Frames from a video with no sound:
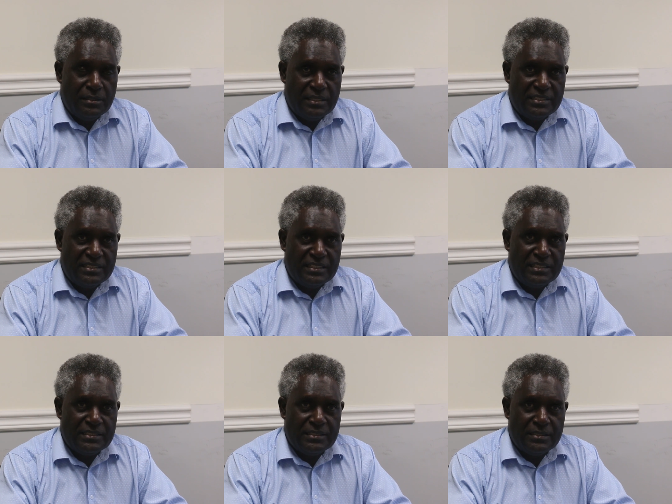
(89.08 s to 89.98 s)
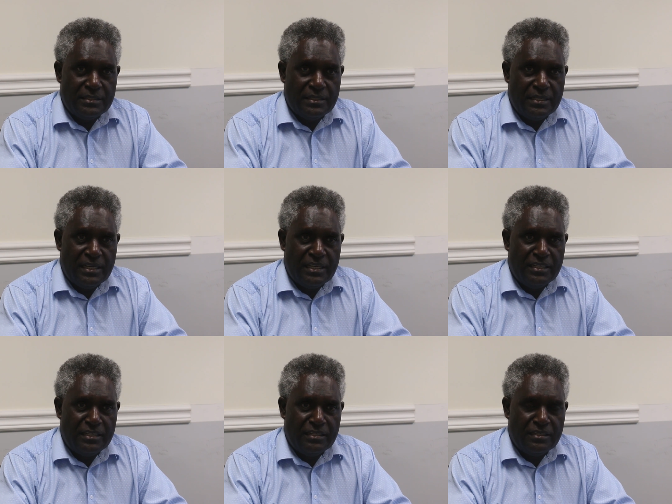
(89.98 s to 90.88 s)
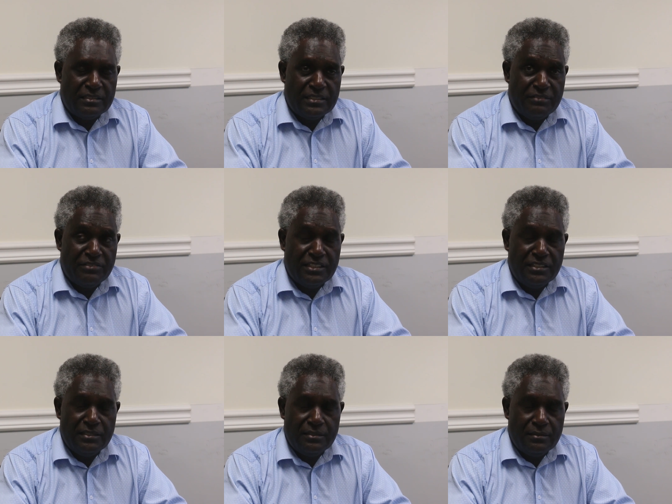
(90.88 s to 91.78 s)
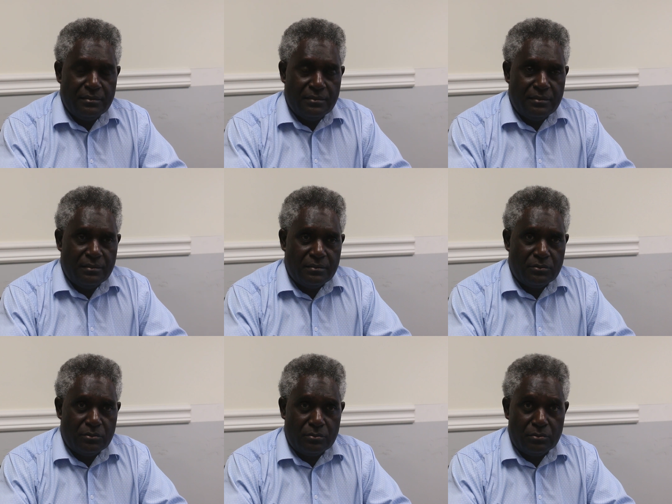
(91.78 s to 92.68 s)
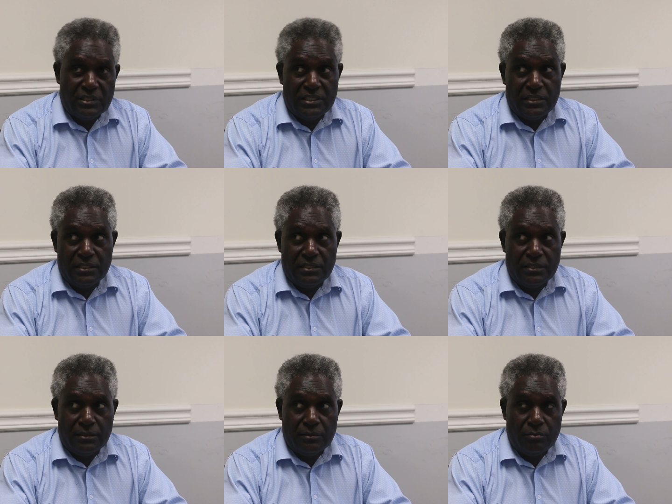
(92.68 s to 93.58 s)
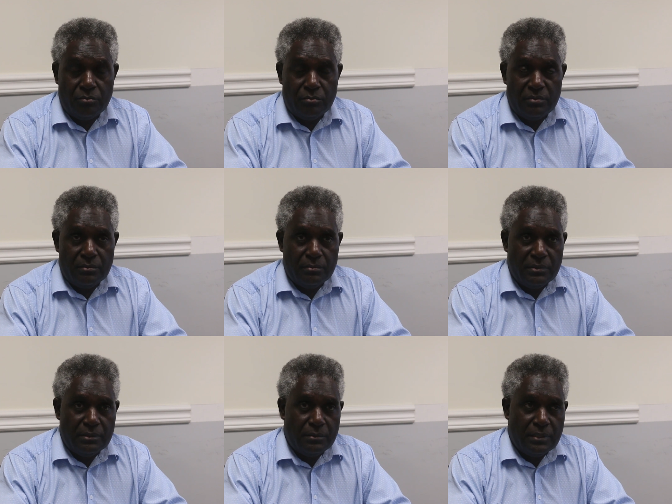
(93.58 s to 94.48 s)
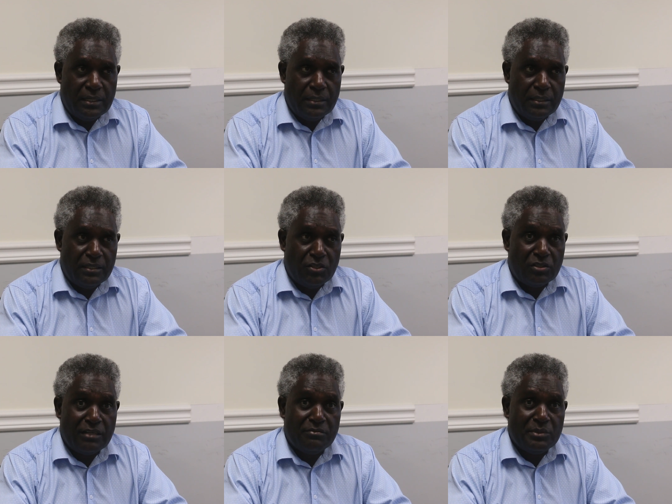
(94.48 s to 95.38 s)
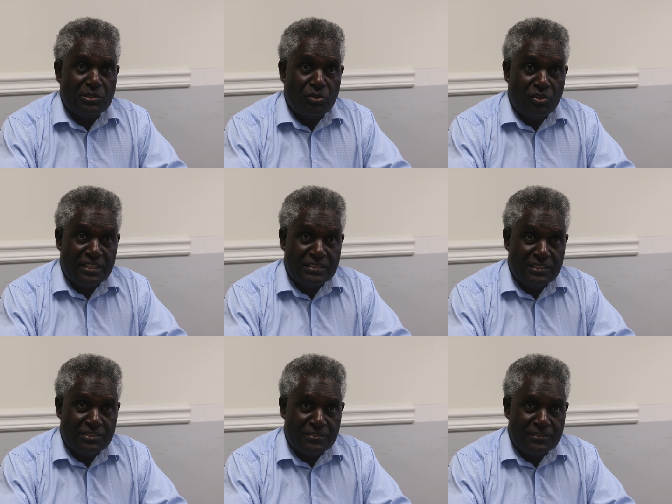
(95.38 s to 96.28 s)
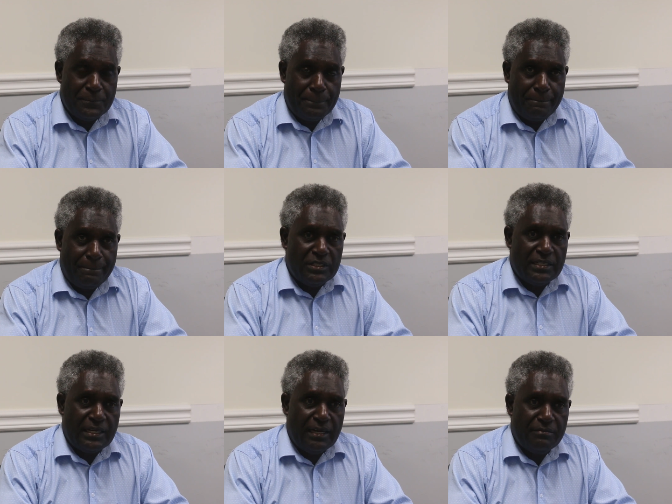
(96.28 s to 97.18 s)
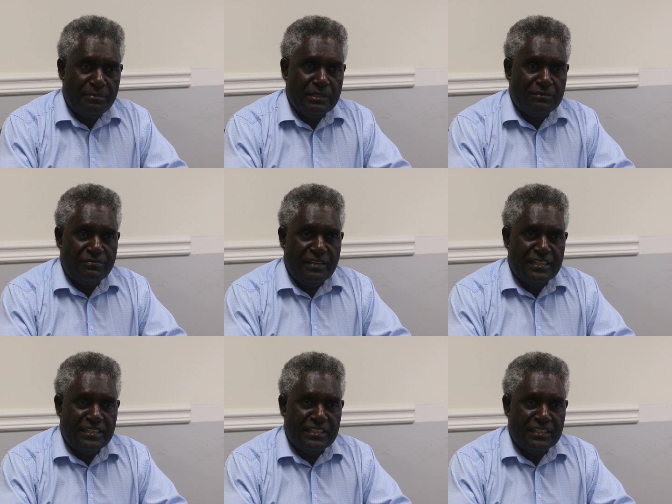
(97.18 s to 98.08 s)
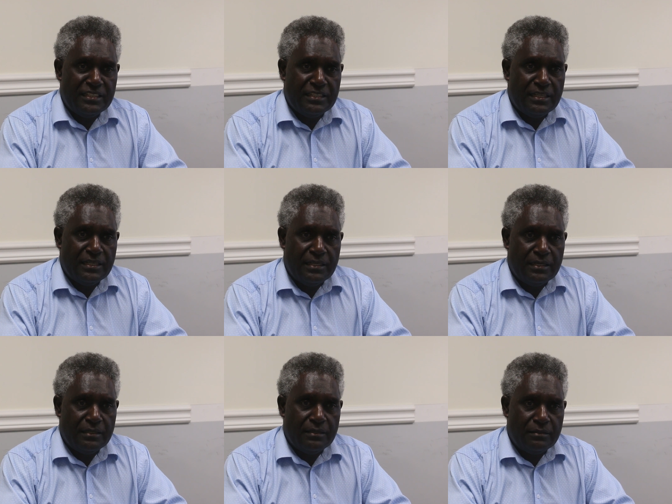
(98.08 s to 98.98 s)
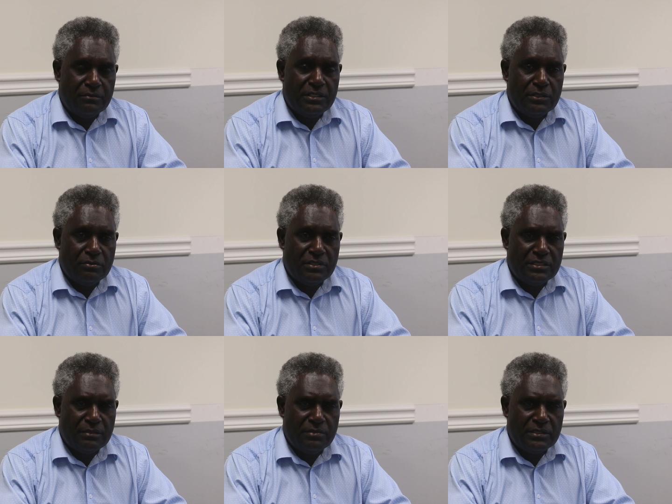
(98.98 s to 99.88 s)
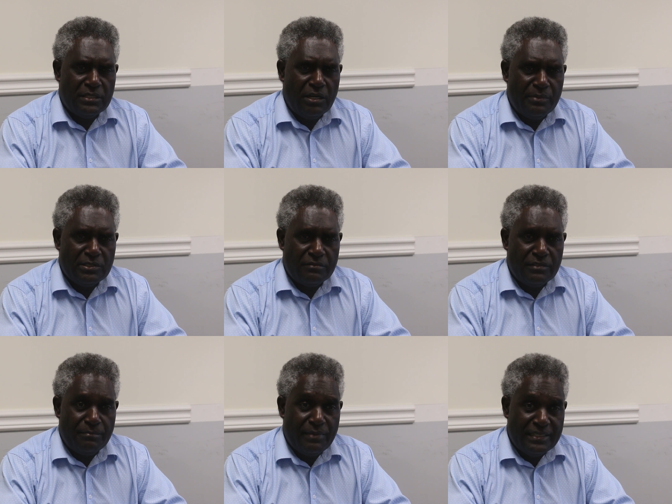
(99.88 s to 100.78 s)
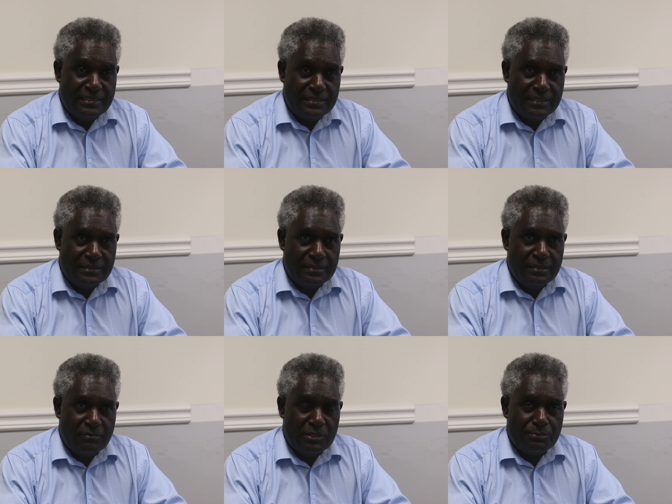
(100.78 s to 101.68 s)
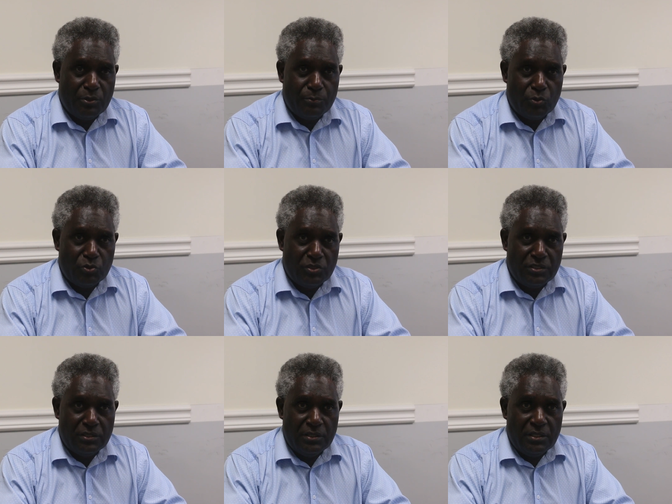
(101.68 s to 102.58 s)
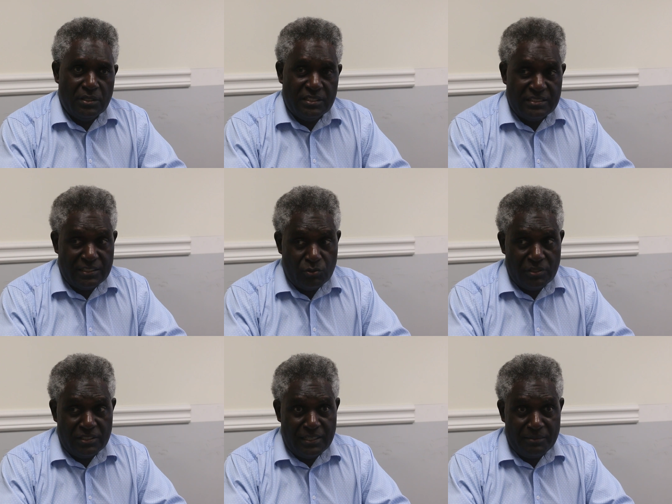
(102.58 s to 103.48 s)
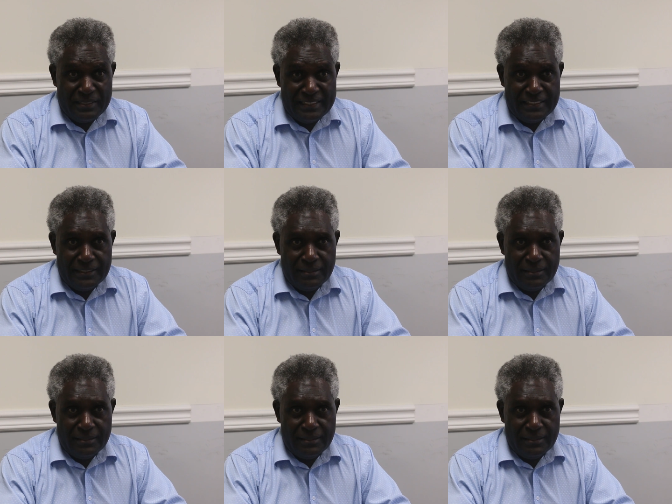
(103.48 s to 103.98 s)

That's six and seven through the uh, non-governmental organizations. With the government funding, uh, we need to establish how much of the budgeted, what proportion is actually coming in.